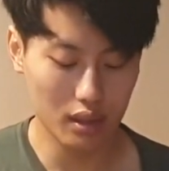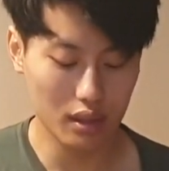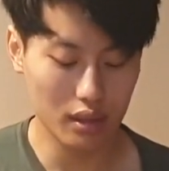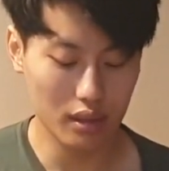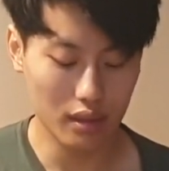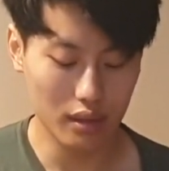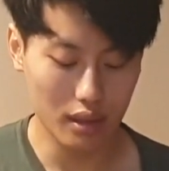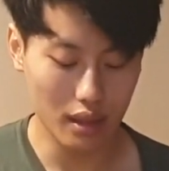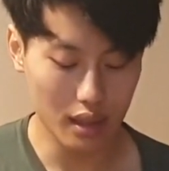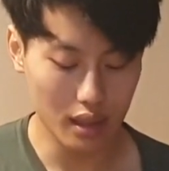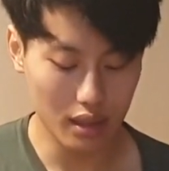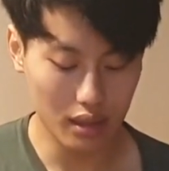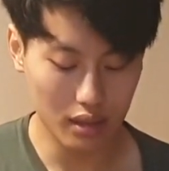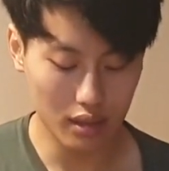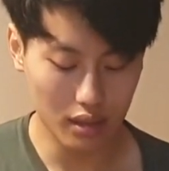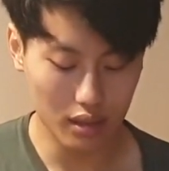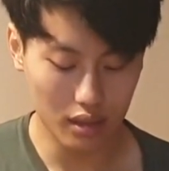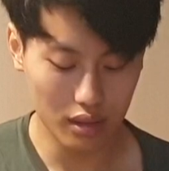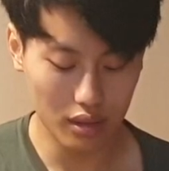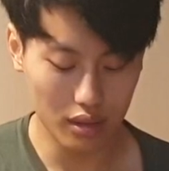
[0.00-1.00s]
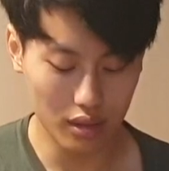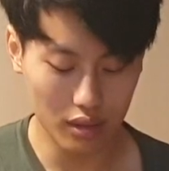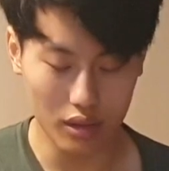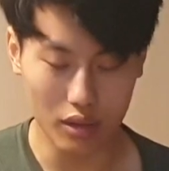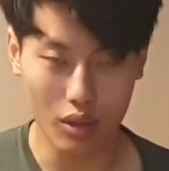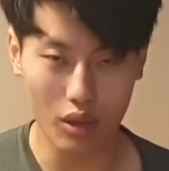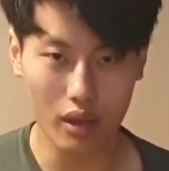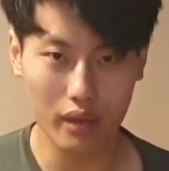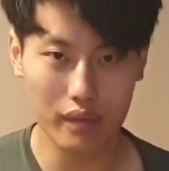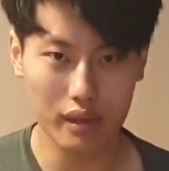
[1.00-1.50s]
then
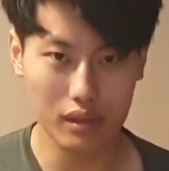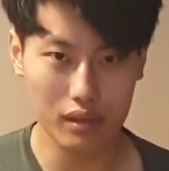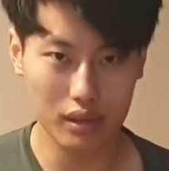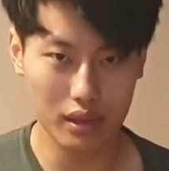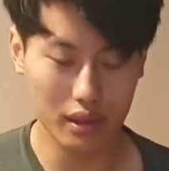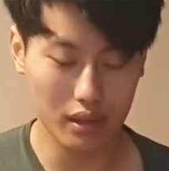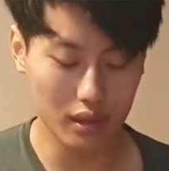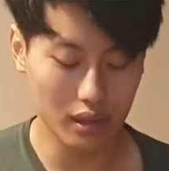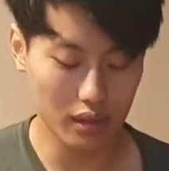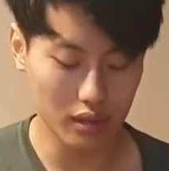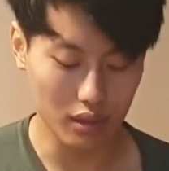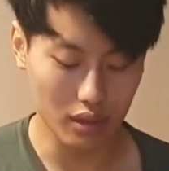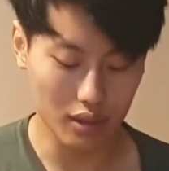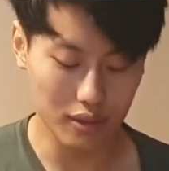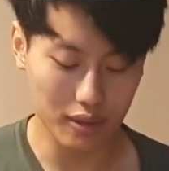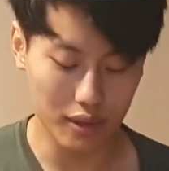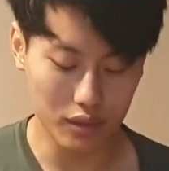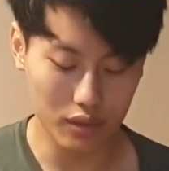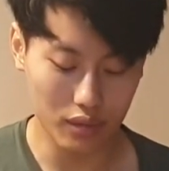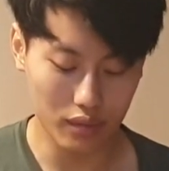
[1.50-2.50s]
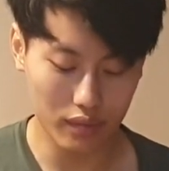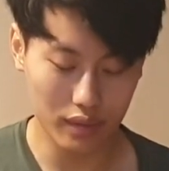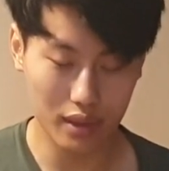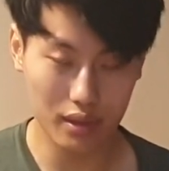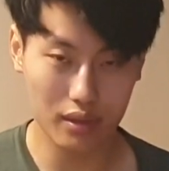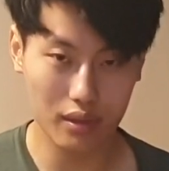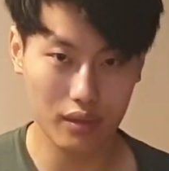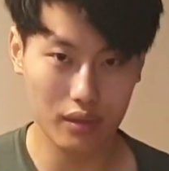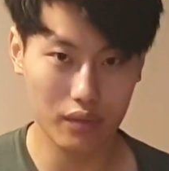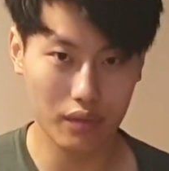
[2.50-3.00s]
obviously these are not going to fit